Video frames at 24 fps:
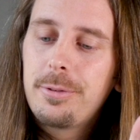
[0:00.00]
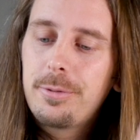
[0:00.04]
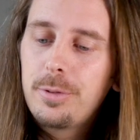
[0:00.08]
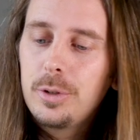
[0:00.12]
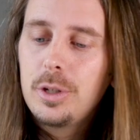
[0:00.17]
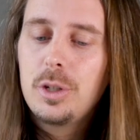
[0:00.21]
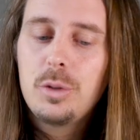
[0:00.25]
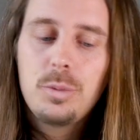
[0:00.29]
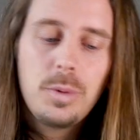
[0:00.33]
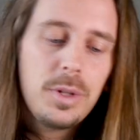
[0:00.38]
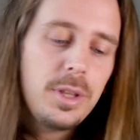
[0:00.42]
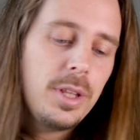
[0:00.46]

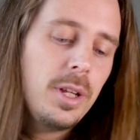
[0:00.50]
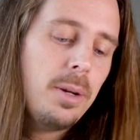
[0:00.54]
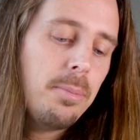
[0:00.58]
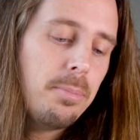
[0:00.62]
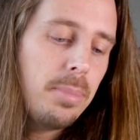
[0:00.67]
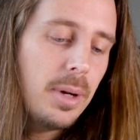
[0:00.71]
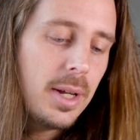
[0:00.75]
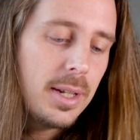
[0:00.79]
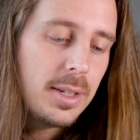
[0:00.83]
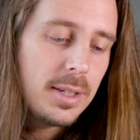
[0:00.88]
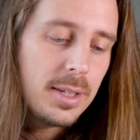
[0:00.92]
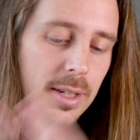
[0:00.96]
footage with it,
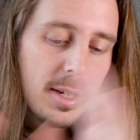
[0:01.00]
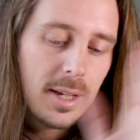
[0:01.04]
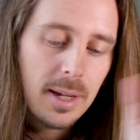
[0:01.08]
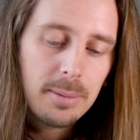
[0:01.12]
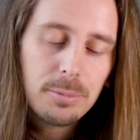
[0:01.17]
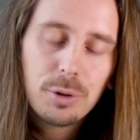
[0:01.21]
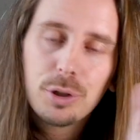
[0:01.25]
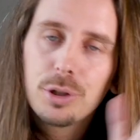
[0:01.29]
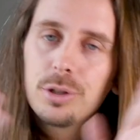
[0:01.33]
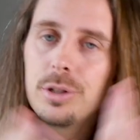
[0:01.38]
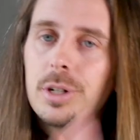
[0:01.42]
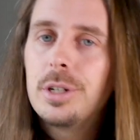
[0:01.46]
but uh,
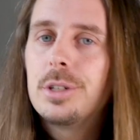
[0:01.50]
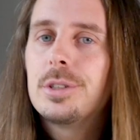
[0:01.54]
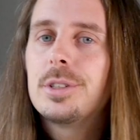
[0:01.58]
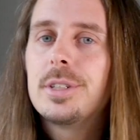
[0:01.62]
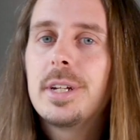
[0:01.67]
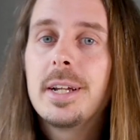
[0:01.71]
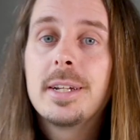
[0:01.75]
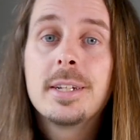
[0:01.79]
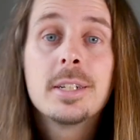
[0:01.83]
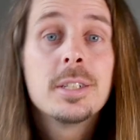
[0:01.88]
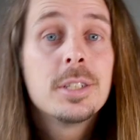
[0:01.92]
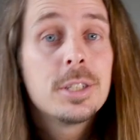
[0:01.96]
I'm sure you
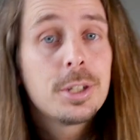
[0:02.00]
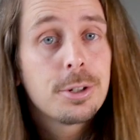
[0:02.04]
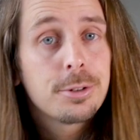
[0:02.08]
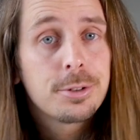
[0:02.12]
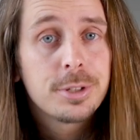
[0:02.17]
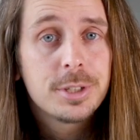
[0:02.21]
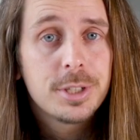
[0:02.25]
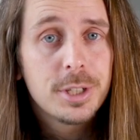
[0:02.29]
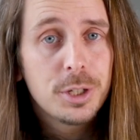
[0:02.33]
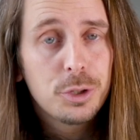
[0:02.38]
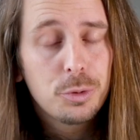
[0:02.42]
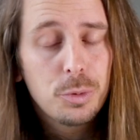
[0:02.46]
understand considering
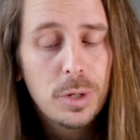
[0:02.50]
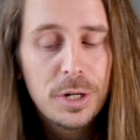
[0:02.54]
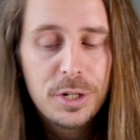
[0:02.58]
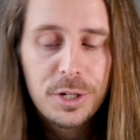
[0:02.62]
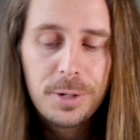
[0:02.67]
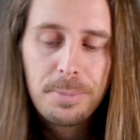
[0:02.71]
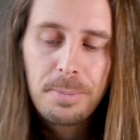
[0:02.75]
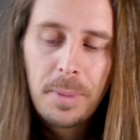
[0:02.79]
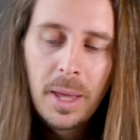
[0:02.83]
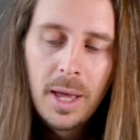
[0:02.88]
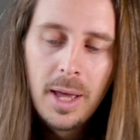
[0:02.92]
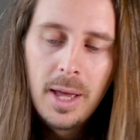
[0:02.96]
the
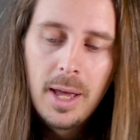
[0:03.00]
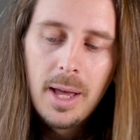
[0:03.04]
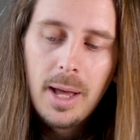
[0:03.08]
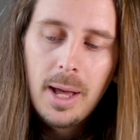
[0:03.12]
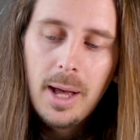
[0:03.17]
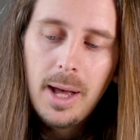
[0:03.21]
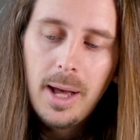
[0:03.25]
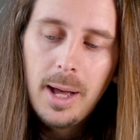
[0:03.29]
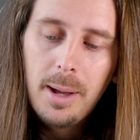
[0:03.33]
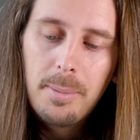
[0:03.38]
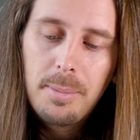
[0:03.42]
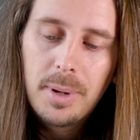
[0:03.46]
situation.
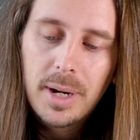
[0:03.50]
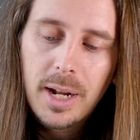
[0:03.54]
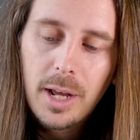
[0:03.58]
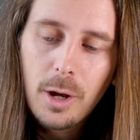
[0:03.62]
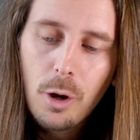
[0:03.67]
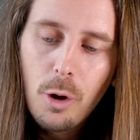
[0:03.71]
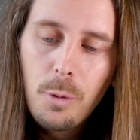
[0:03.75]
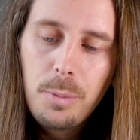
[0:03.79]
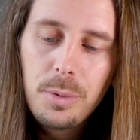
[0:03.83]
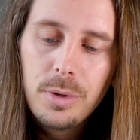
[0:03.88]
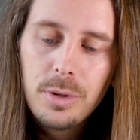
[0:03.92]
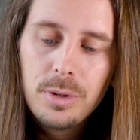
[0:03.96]
Uh, but I
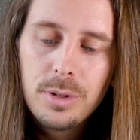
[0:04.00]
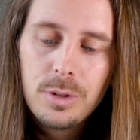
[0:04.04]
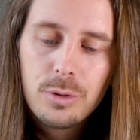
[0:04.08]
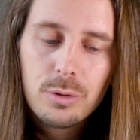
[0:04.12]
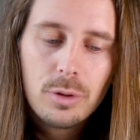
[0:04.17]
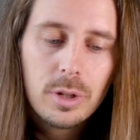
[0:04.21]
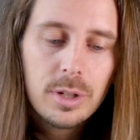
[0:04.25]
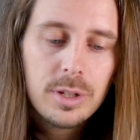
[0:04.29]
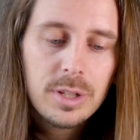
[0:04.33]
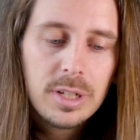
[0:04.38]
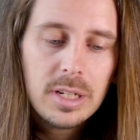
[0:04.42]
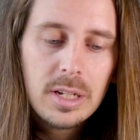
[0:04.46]
hope you
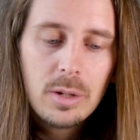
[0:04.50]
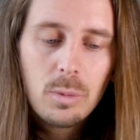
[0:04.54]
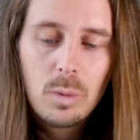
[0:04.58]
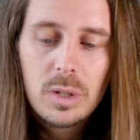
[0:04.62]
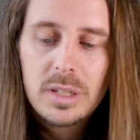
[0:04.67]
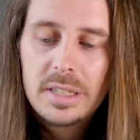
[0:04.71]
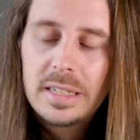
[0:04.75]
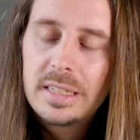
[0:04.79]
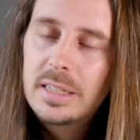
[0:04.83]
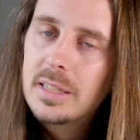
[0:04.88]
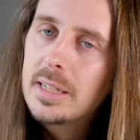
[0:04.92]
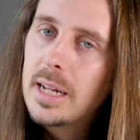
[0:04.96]
enjoyed seeing
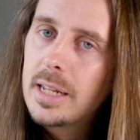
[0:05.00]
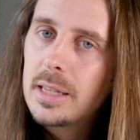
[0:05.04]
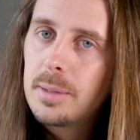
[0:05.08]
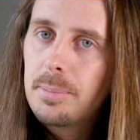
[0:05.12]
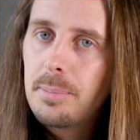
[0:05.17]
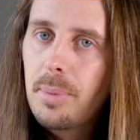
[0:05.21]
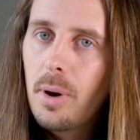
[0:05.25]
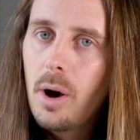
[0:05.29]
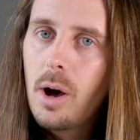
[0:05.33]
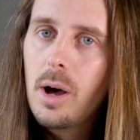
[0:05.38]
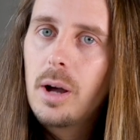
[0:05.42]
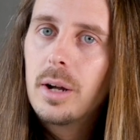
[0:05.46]
what's inside the
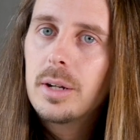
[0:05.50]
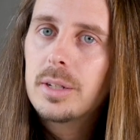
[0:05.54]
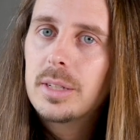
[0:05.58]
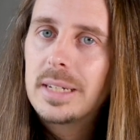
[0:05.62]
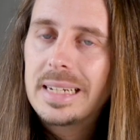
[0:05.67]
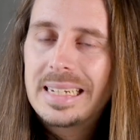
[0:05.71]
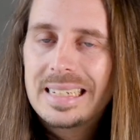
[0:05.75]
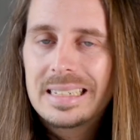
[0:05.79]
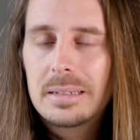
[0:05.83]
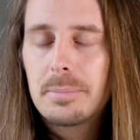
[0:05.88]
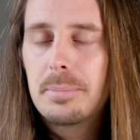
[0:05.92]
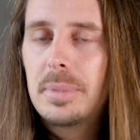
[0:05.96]
box,
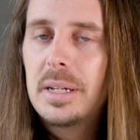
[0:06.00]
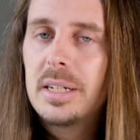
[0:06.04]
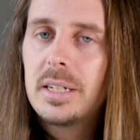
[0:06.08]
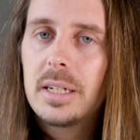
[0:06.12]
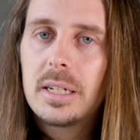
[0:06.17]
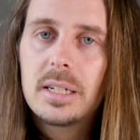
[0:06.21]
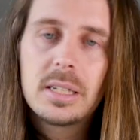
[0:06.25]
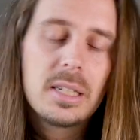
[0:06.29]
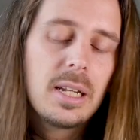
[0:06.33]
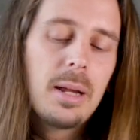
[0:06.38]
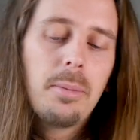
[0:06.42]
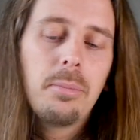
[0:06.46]
getting some
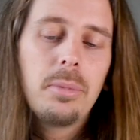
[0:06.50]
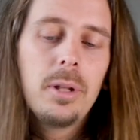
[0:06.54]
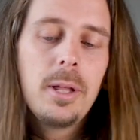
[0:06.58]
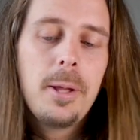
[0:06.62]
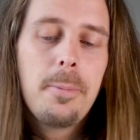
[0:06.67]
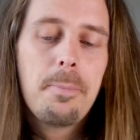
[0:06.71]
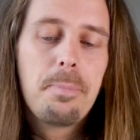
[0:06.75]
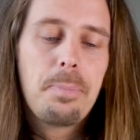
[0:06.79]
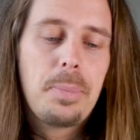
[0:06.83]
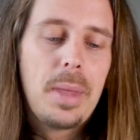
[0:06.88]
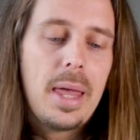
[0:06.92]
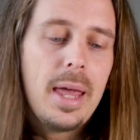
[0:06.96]
basic
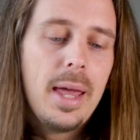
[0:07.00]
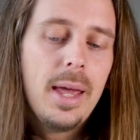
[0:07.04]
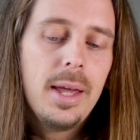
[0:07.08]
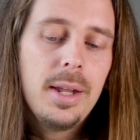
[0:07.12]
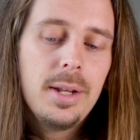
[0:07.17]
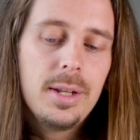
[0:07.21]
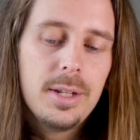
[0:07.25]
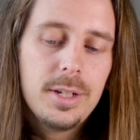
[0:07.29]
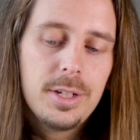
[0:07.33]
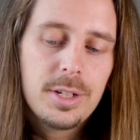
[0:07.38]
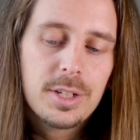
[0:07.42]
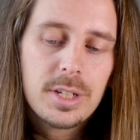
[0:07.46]
assembly,
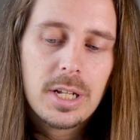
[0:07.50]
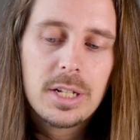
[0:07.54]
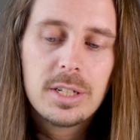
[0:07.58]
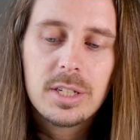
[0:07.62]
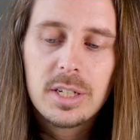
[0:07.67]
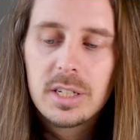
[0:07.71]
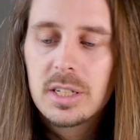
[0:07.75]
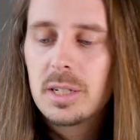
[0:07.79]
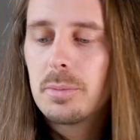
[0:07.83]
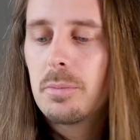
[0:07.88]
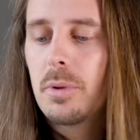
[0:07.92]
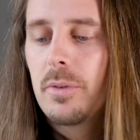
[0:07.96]
and uh,
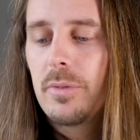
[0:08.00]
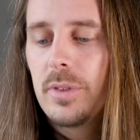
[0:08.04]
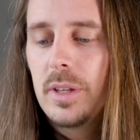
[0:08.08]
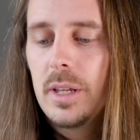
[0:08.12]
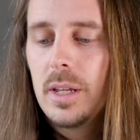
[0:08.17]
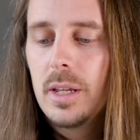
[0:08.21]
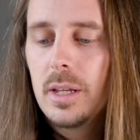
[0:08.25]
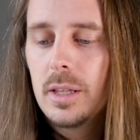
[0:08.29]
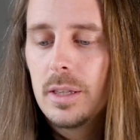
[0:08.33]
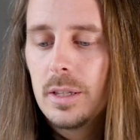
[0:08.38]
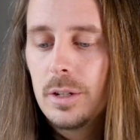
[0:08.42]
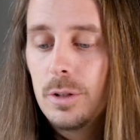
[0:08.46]
discussing some of
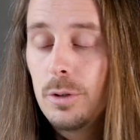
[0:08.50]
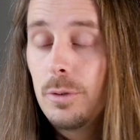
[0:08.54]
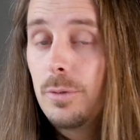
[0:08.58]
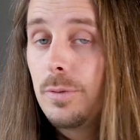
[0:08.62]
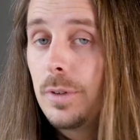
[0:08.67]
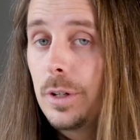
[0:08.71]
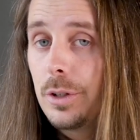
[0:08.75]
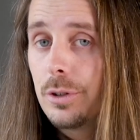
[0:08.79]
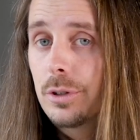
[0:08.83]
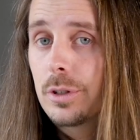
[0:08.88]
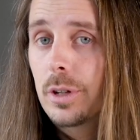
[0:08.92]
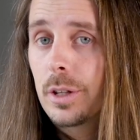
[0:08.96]
the, the new
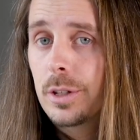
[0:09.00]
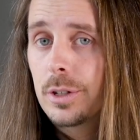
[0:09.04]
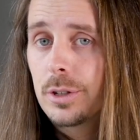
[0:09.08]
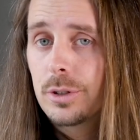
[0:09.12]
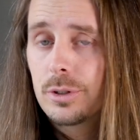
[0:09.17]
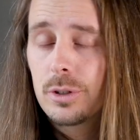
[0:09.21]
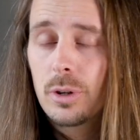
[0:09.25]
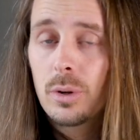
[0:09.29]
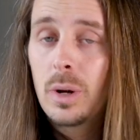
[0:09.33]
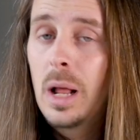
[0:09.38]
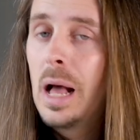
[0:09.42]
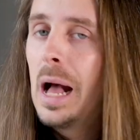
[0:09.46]
features on this
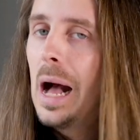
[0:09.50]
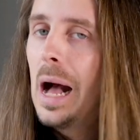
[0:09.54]
drone.